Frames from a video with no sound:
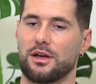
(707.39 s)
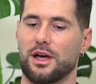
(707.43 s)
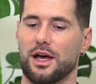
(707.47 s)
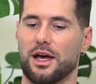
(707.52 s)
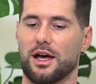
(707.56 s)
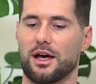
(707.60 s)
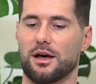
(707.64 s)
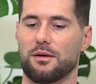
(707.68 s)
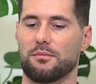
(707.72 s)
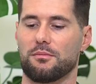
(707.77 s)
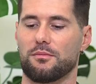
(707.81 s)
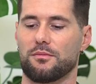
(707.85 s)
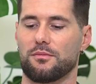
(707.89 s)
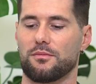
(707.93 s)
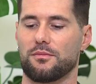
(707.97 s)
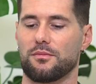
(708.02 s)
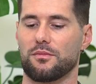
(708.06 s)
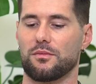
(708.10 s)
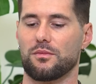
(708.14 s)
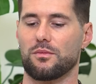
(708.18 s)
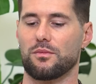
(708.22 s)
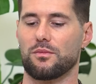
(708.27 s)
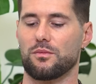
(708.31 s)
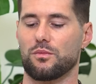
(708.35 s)
um,
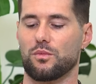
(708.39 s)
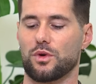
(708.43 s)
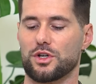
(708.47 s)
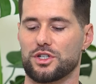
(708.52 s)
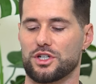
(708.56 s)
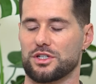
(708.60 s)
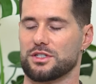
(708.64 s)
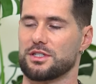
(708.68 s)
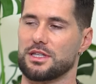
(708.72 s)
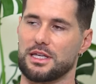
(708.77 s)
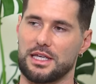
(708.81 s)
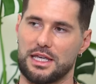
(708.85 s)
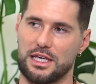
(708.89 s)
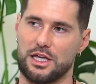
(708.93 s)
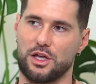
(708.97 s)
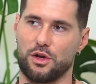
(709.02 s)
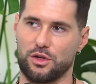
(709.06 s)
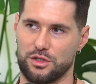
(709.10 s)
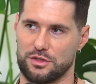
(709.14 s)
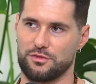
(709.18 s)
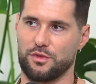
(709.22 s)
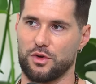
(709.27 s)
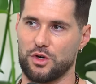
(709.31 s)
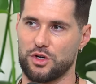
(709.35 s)
which is the
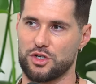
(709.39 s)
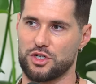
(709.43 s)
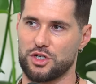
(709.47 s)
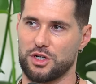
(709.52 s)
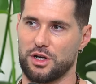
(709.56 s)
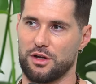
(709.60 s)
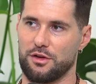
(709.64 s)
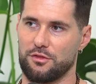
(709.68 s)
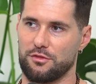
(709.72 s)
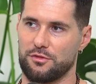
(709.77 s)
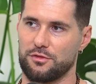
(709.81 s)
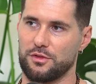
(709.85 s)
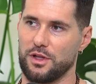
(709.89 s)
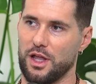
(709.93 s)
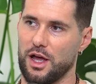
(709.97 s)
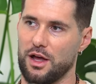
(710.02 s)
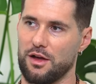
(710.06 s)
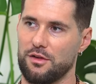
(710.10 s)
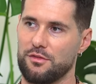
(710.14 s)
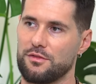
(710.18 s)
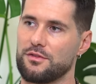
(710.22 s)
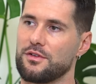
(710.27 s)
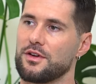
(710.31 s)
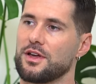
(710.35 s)
ego's version of
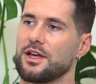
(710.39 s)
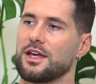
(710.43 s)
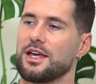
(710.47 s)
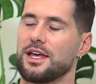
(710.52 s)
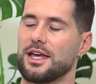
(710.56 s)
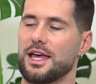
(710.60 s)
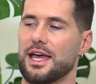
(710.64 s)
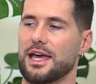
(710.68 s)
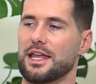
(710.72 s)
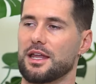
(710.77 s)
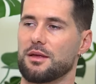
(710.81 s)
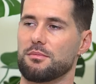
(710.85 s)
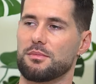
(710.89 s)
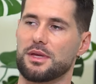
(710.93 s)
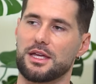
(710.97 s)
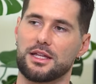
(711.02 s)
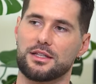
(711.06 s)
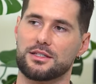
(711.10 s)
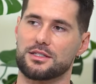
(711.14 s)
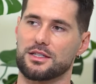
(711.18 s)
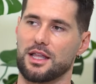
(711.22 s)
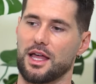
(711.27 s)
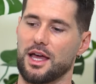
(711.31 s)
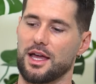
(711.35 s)
love. And it
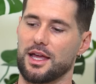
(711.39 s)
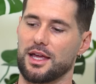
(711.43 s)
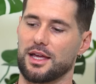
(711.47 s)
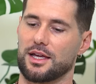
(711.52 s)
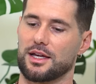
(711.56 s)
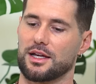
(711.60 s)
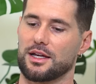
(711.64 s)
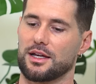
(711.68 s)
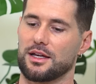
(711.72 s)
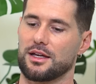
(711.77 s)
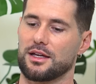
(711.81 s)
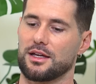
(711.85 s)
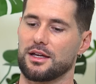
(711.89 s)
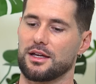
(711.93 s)
means like,